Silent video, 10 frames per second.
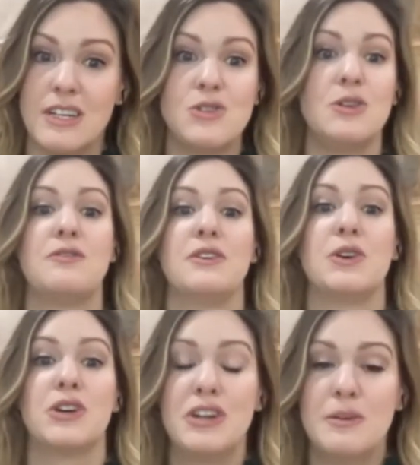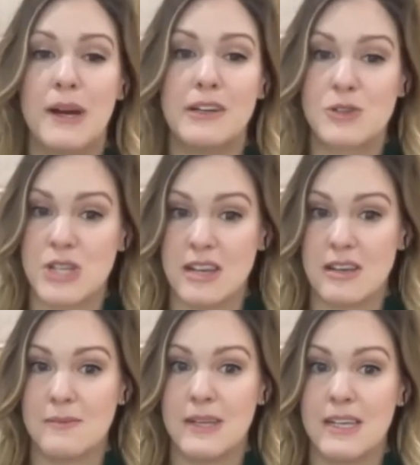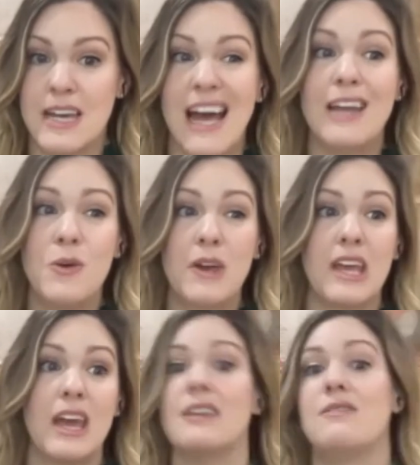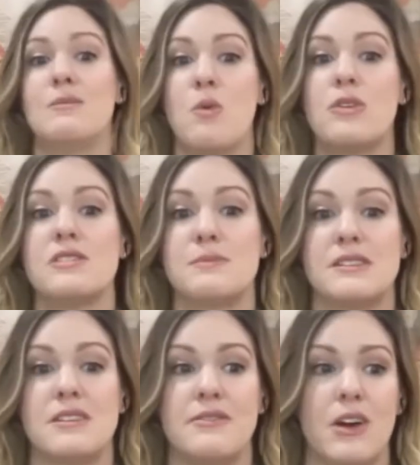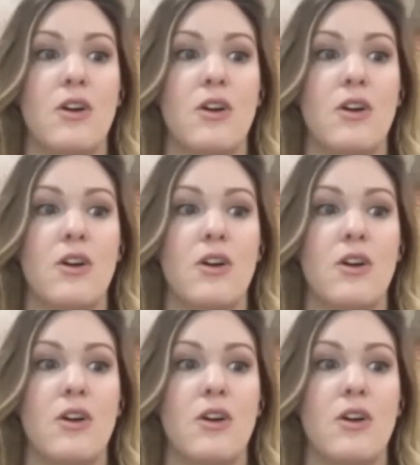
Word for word: Do you feel heard by your team? And you can get even more specific.